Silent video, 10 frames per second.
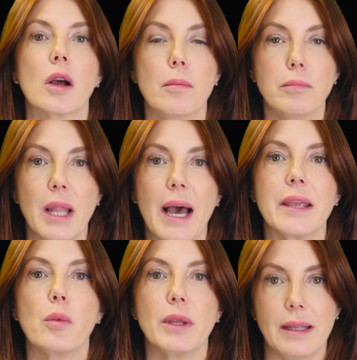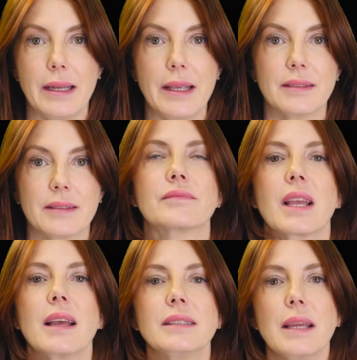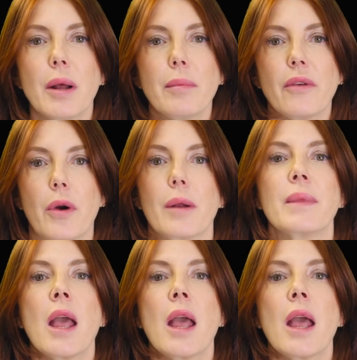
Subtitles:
complying with the lease. Tip number 4.